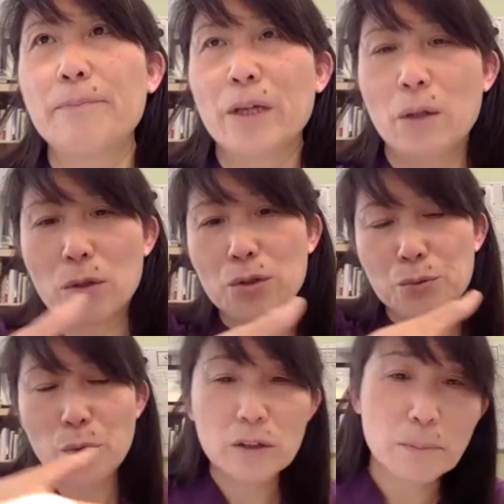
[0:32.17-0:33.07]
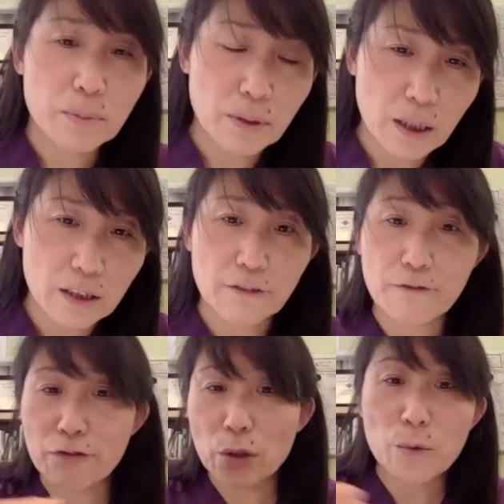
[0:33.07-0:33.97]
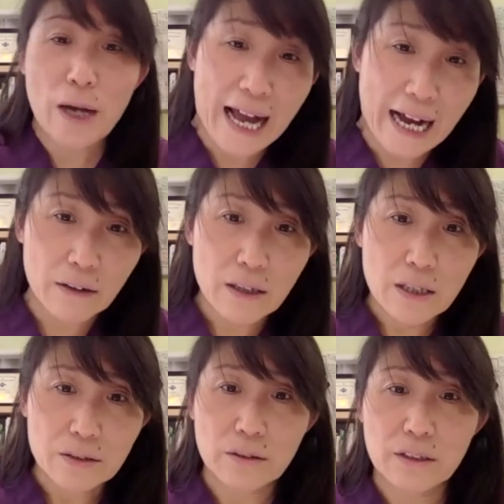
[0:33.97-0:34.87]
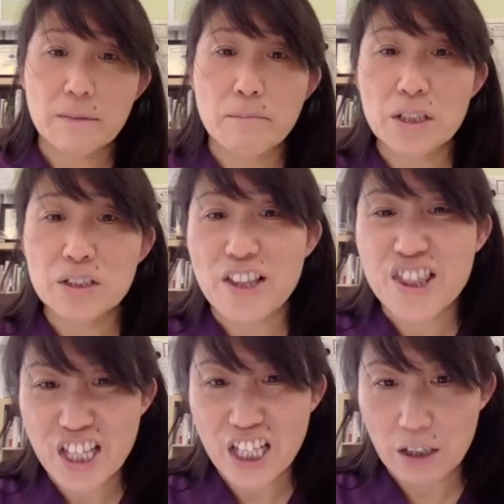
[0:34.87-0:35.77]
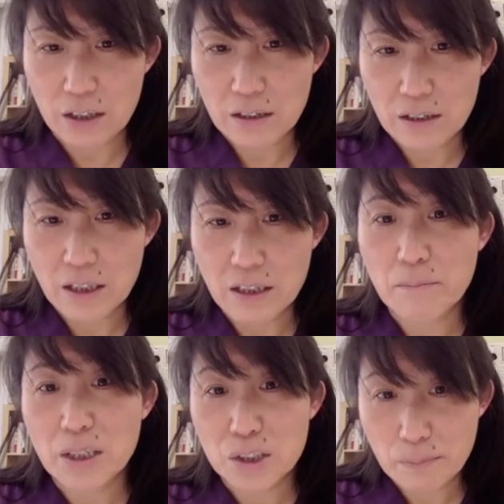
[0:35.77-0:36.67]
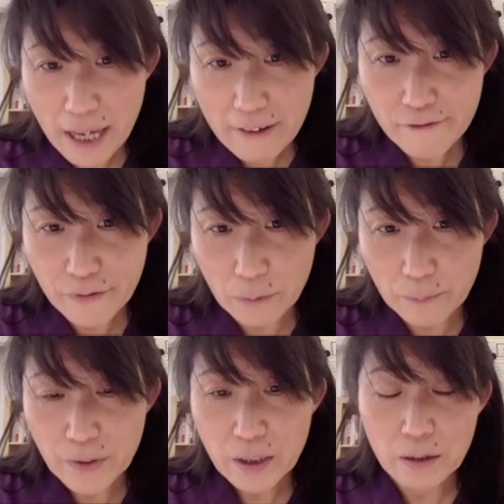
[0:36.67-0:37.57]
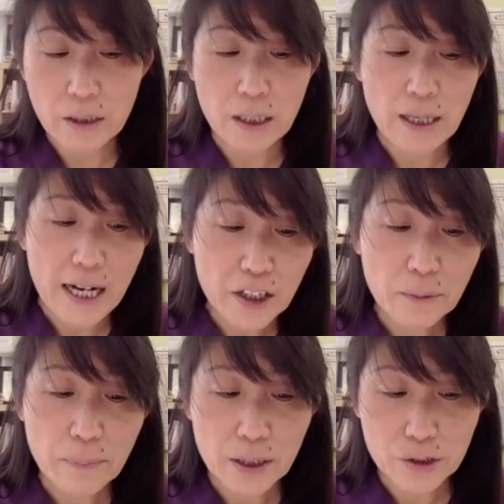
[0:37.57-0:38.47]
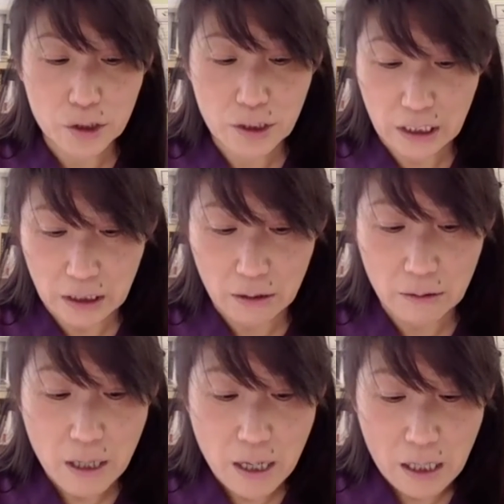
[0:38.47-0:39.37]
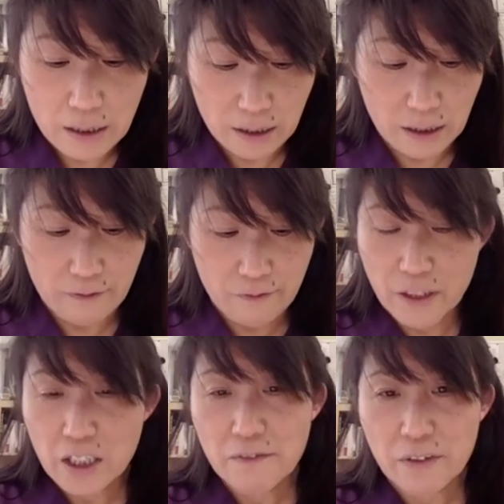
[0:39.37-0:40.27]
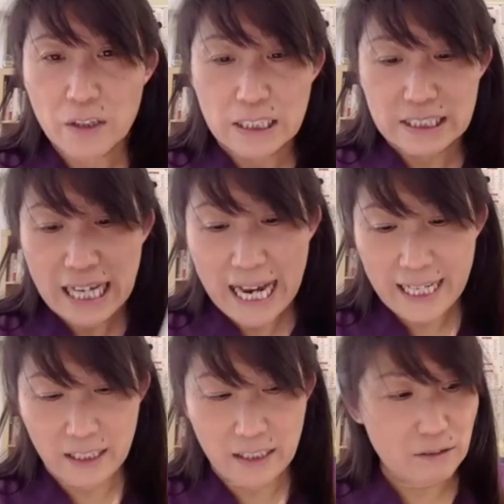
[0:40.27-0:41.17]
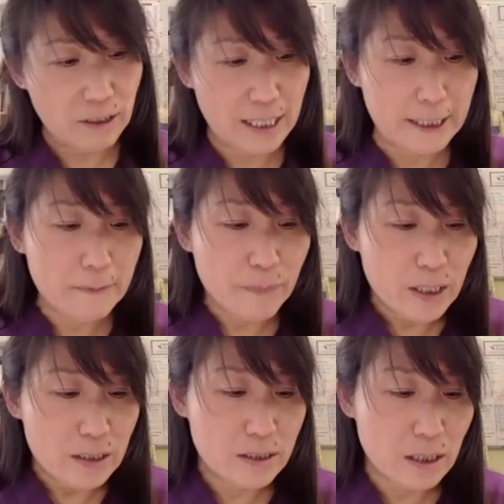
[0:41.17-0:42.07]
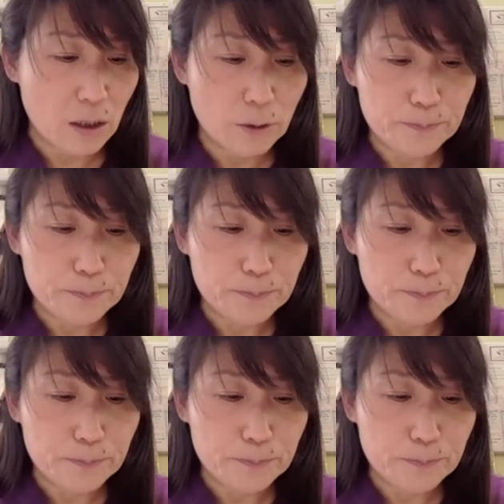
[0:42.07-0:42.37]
will draw the blood, the fluid out, so they're much thicker and much painful. Okay, acupuncture needle, they're very, very tiny. Okay, so